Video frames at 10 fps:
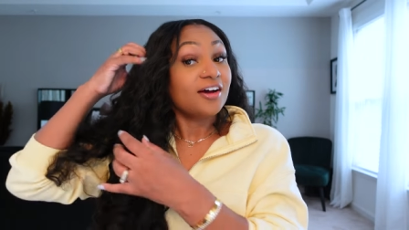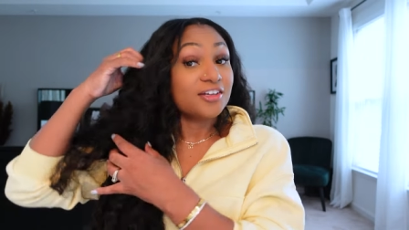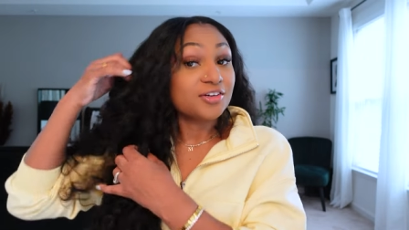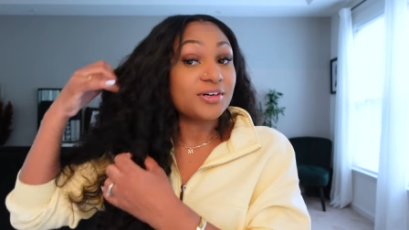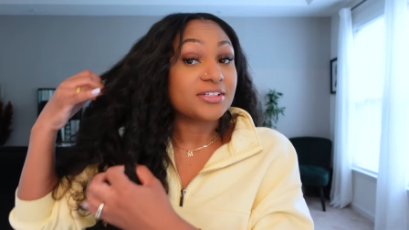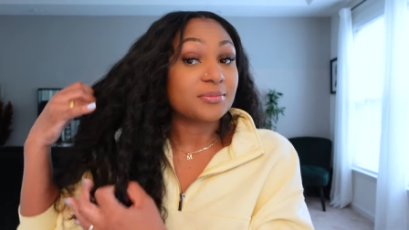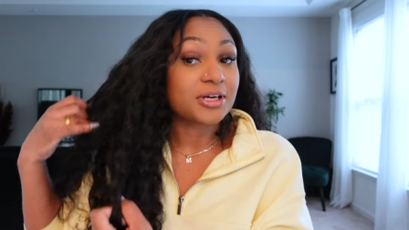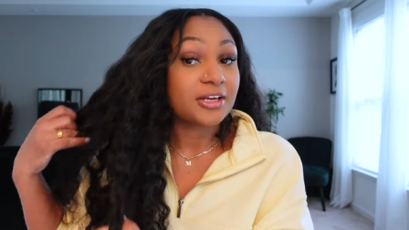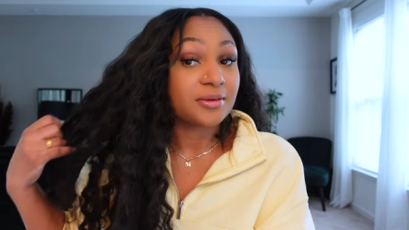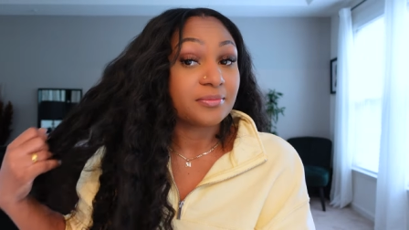You'll end up
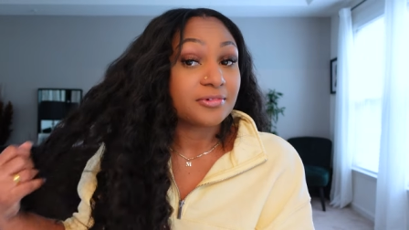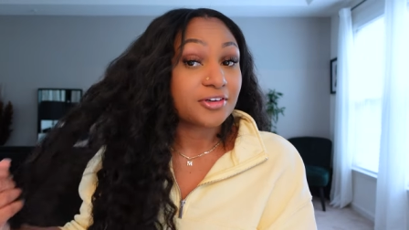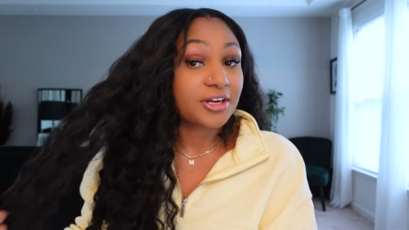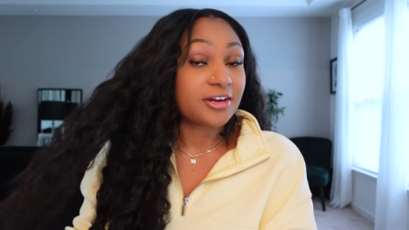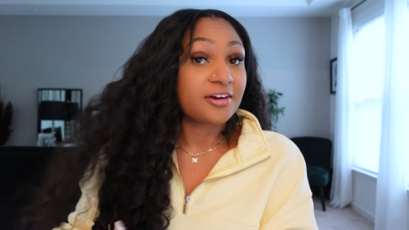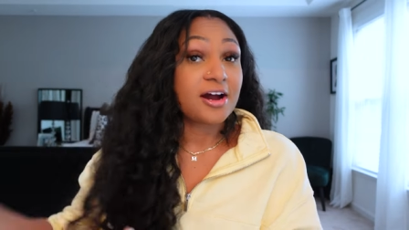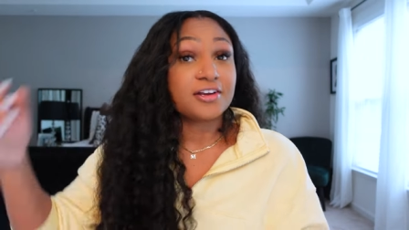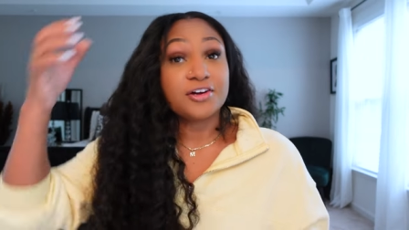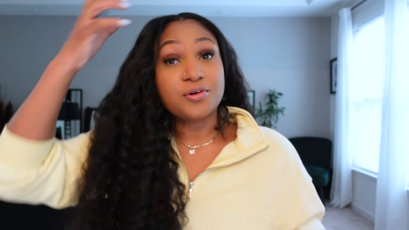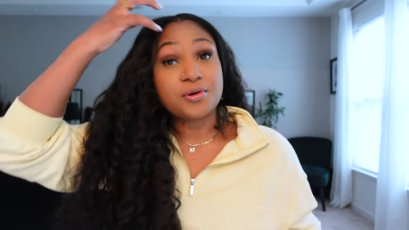cutting your hair. I
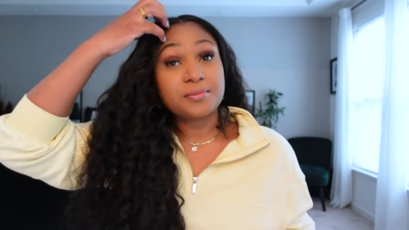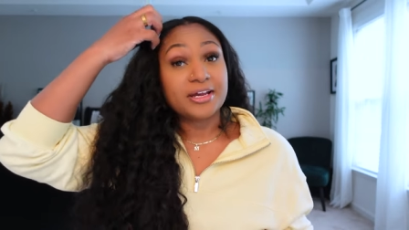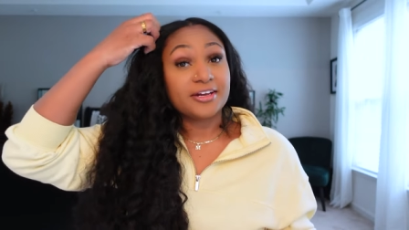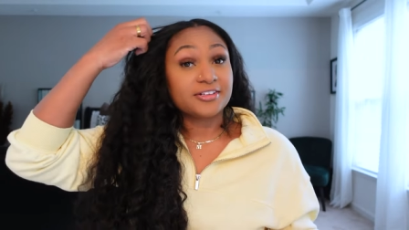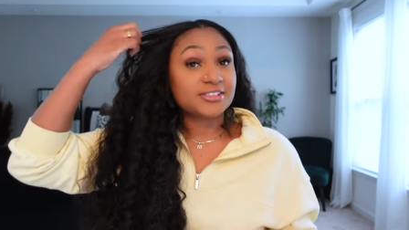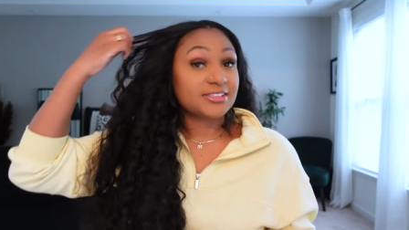know where my hair